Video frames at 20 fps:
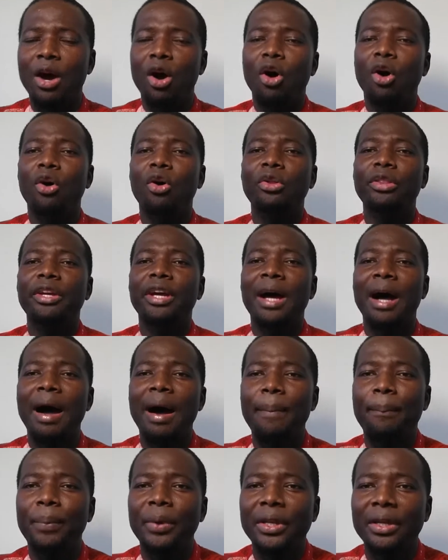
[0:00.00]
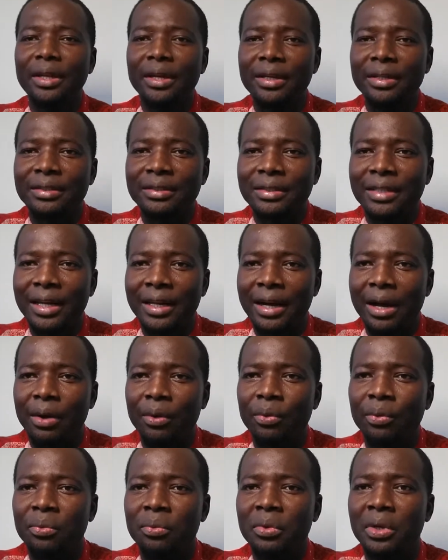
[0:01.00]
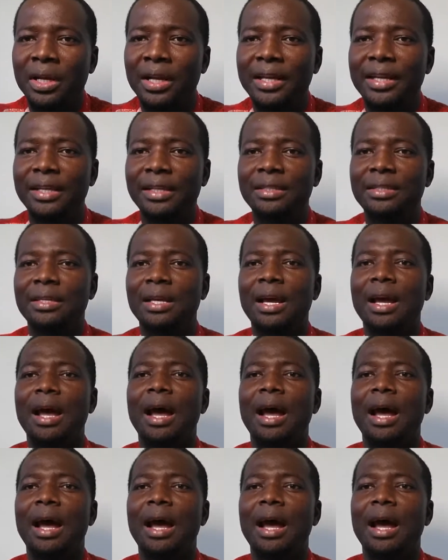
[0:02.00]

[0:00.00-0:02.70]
all the happiness that I will release,